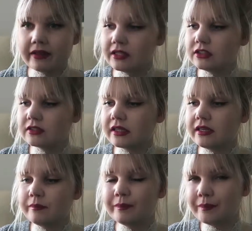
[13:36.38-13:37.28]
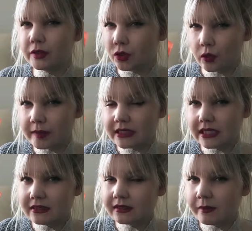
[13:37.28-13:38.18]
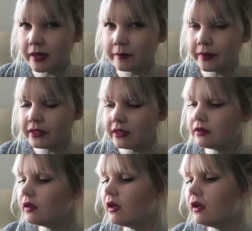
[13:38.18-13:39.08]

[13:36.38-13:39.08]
think it's just kind of below Batiste in my opinion.